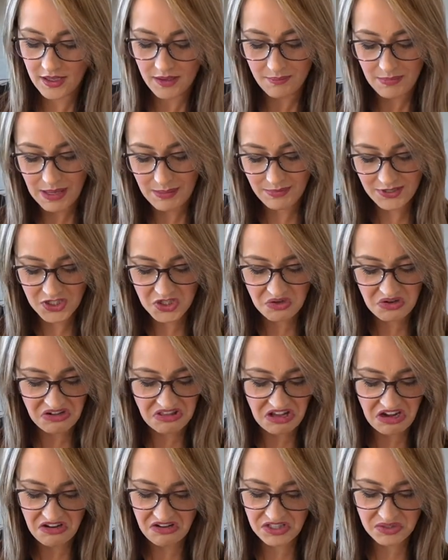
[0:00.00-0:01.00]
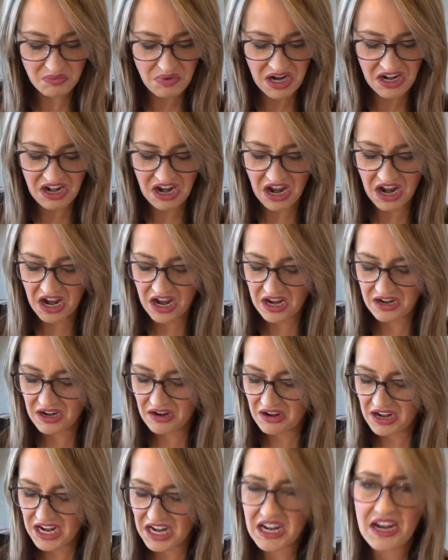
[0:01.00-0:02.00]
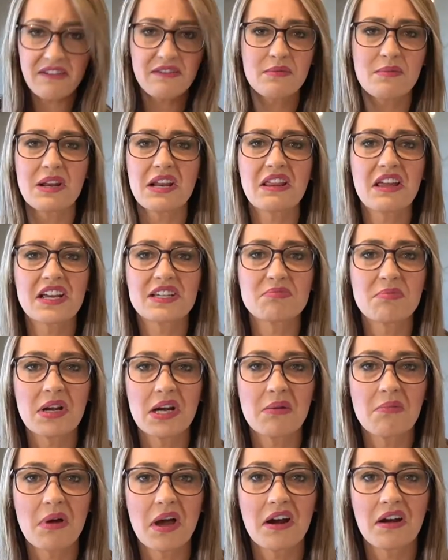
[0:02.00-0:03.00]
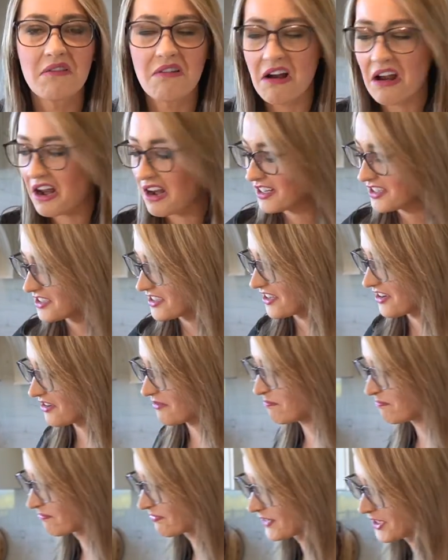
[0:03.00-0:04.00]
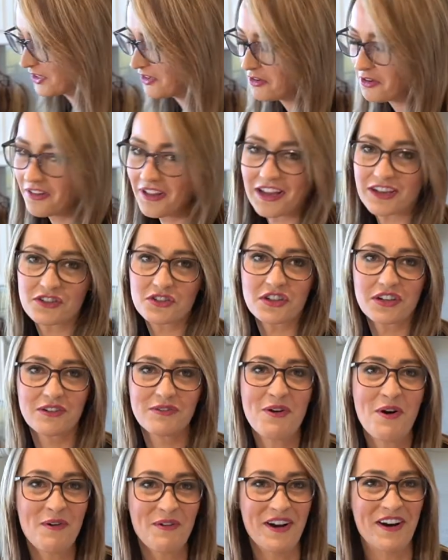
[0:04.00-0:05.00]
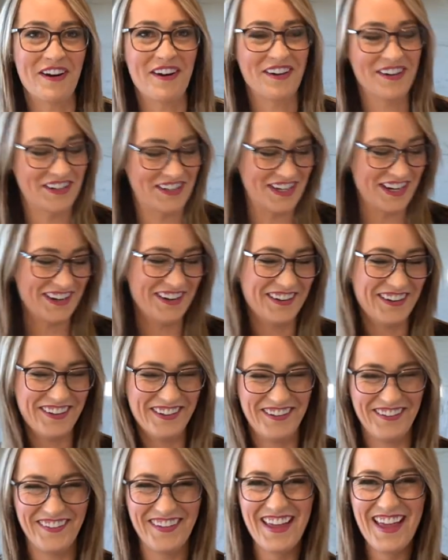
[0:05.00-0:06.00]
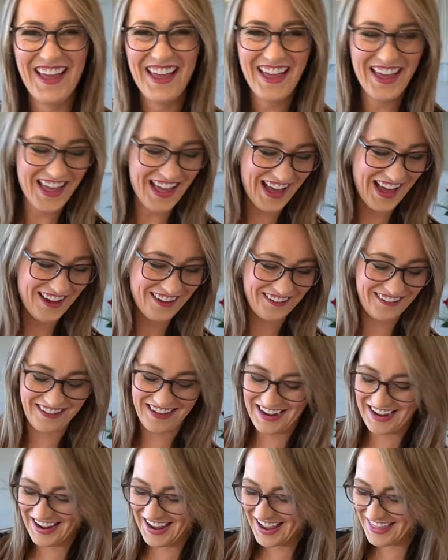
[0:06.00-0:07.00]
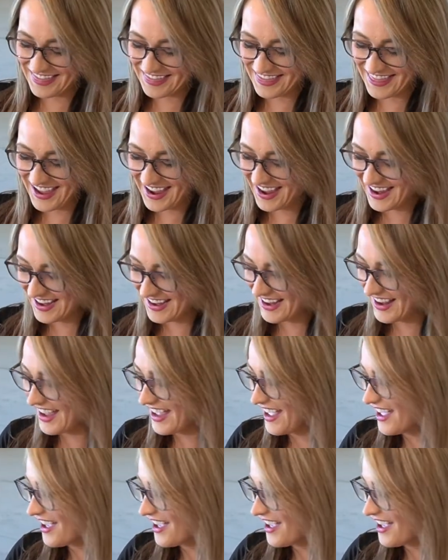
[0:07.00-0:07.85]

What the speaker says: Maybe 2 of those, why not? All right, everybody likes peanut butter, right? So a little extra won't hurt you. All right, and then